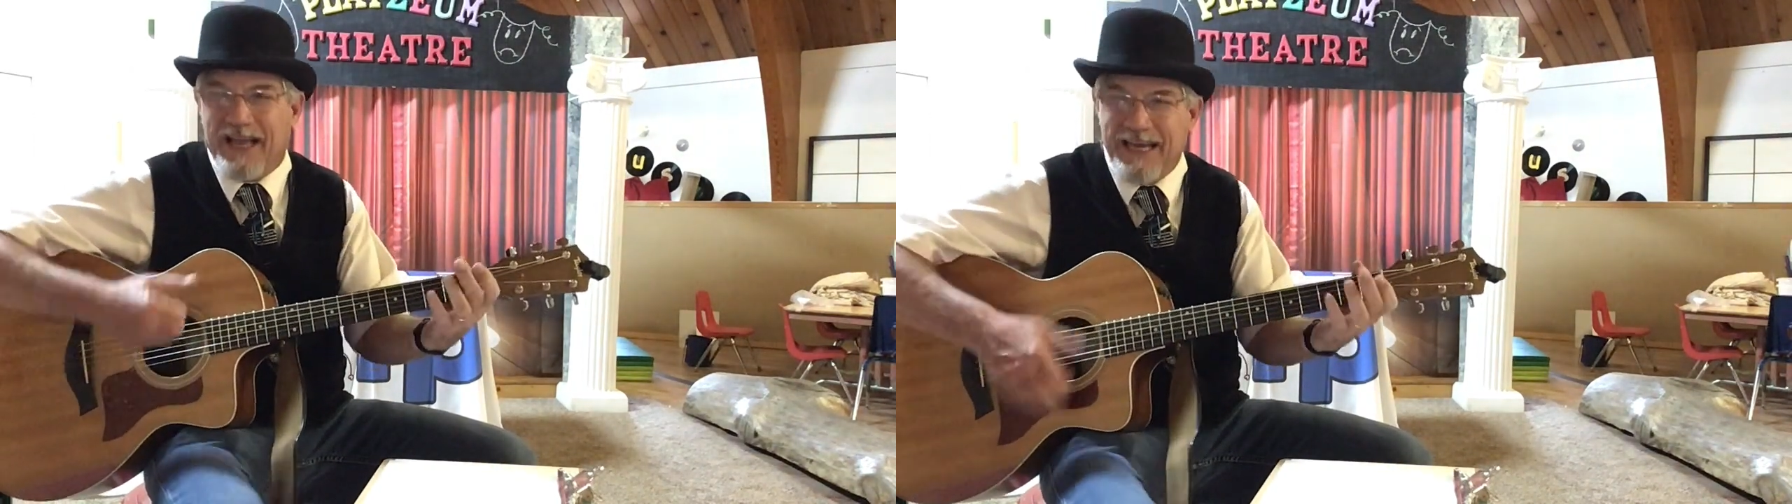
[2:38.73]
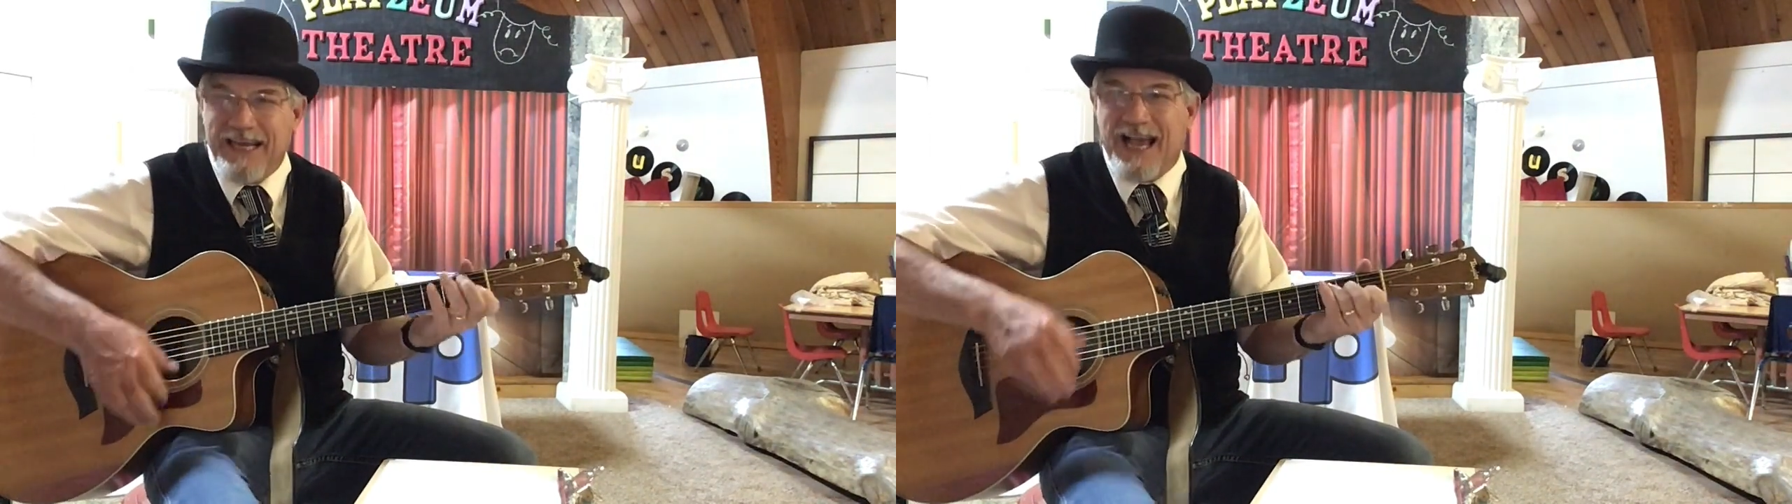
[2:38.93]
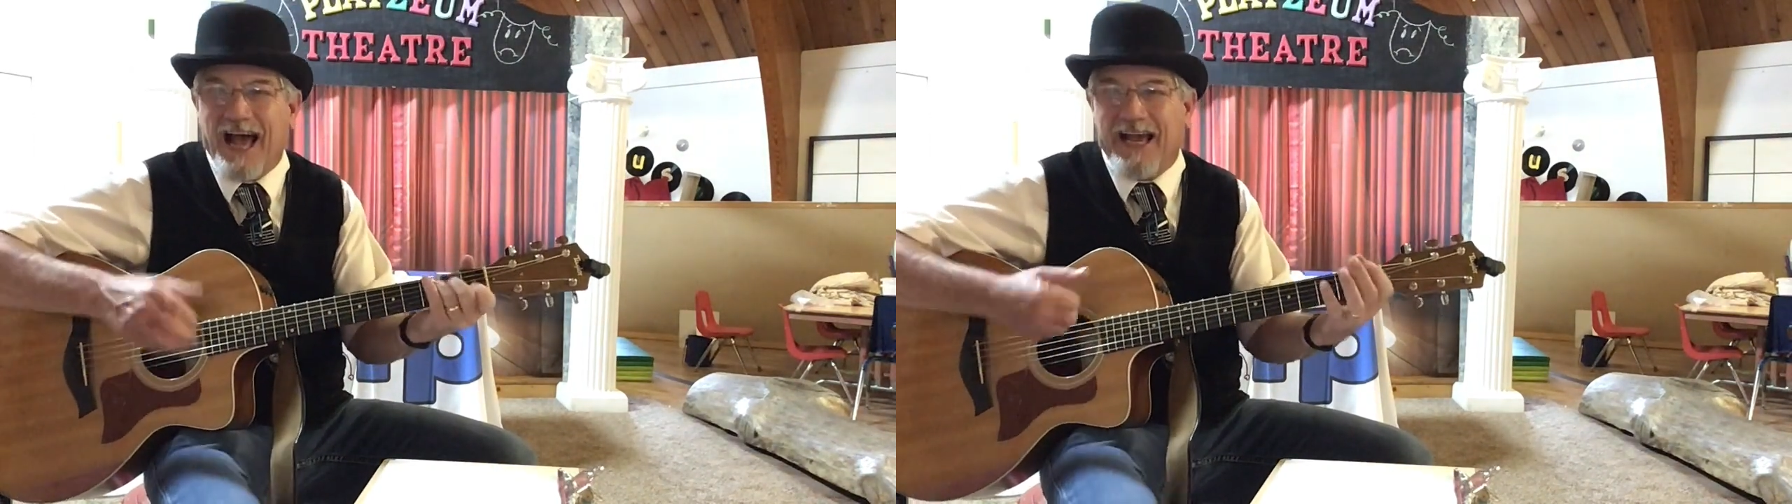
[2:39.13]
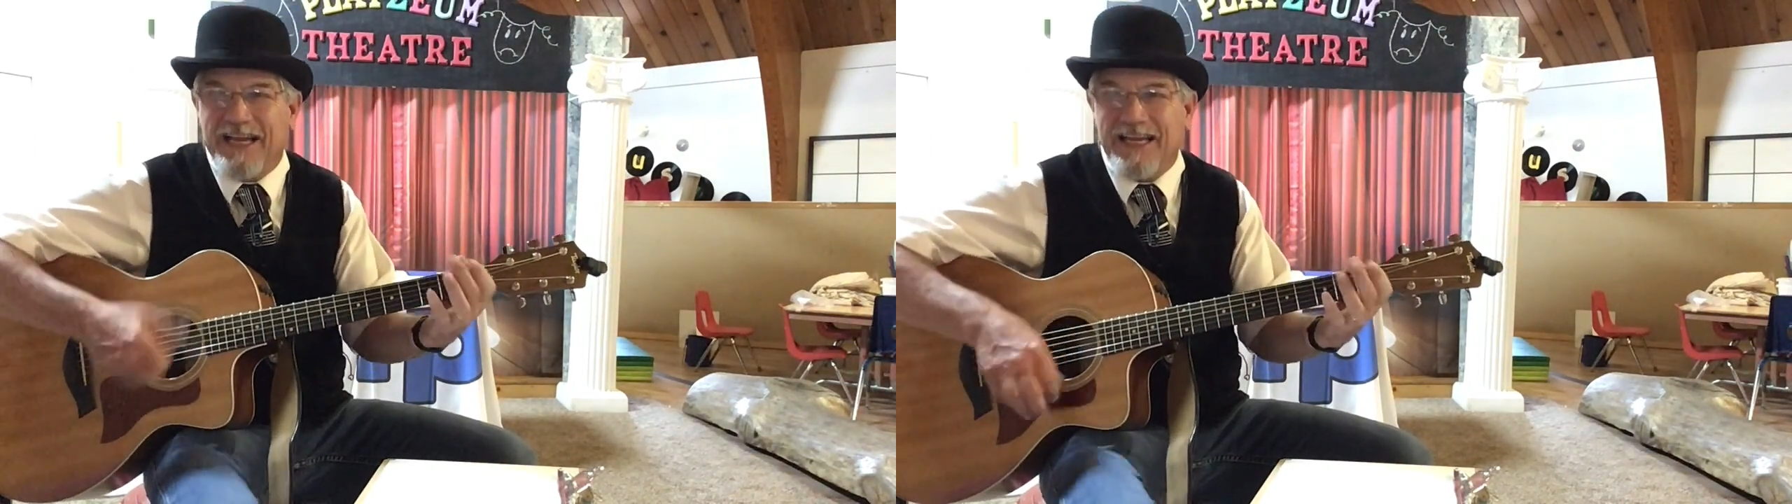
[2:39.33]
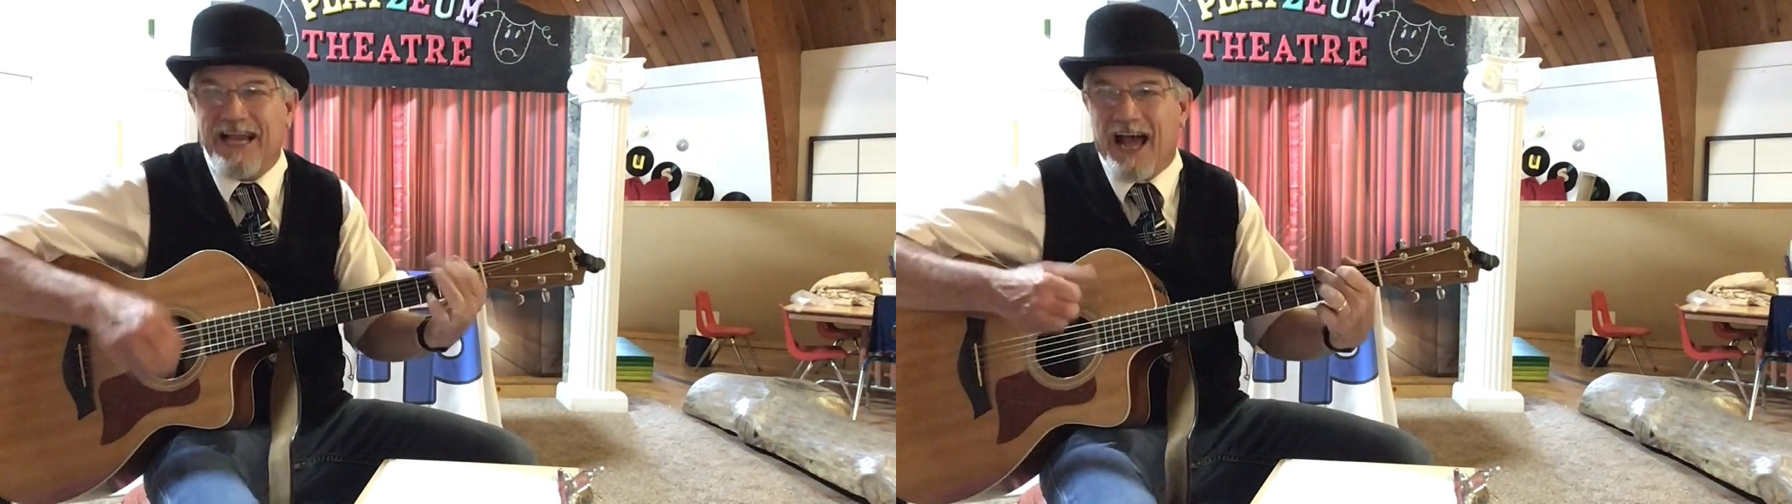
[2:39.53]

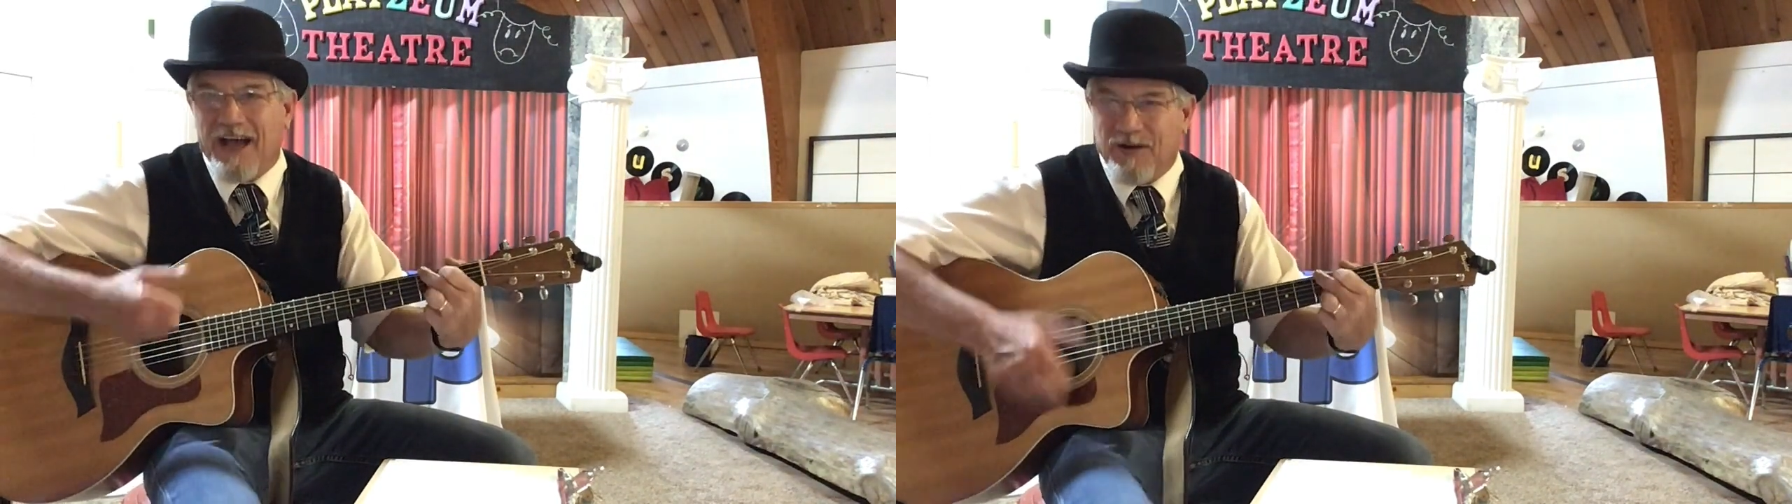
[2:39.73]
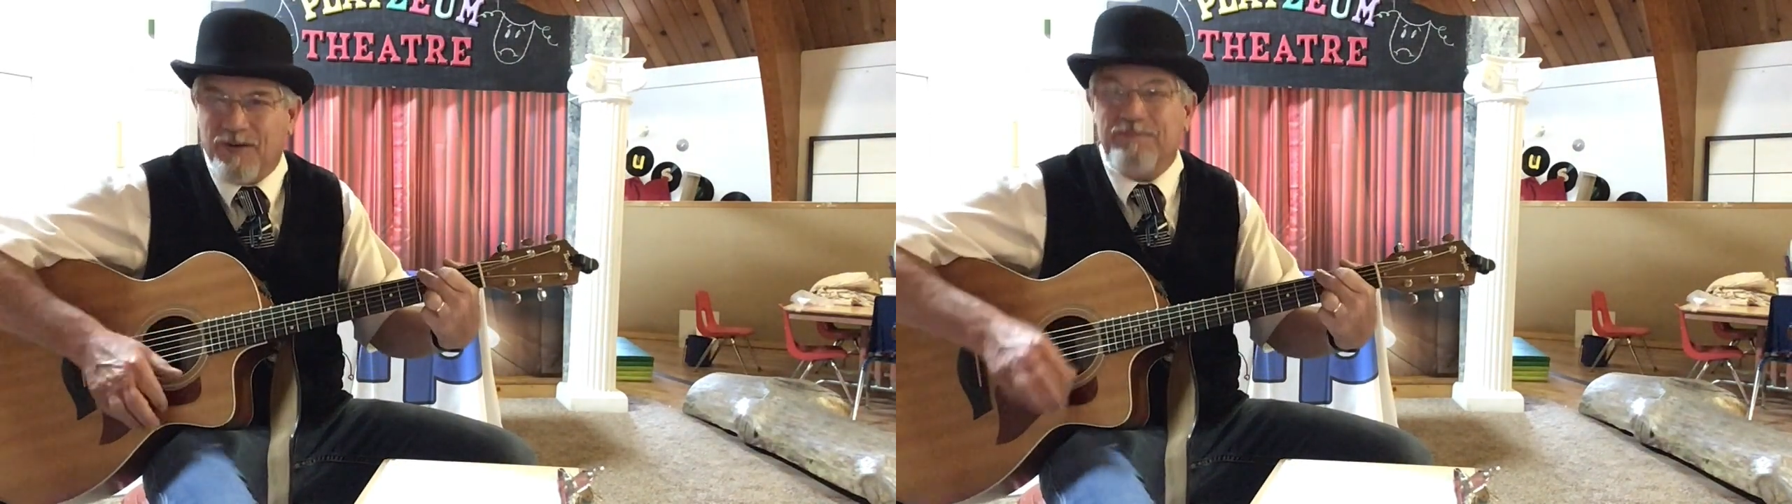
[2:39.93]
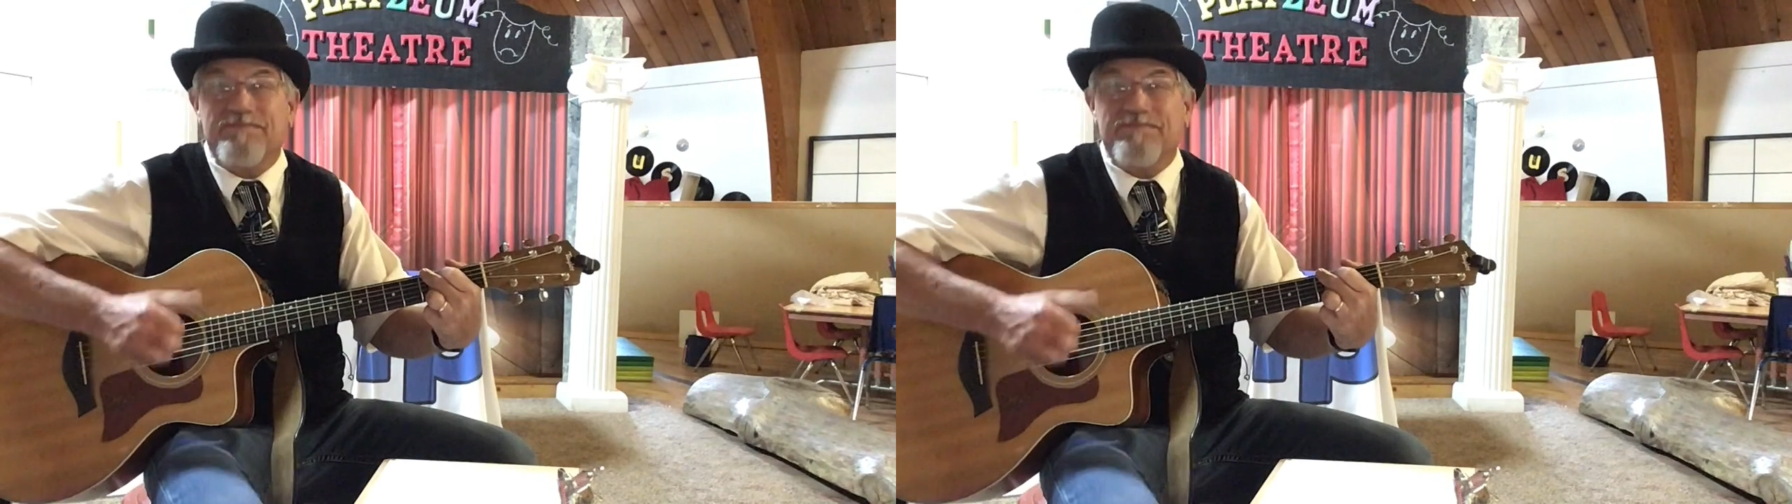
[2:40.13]
E-I-E-I-O.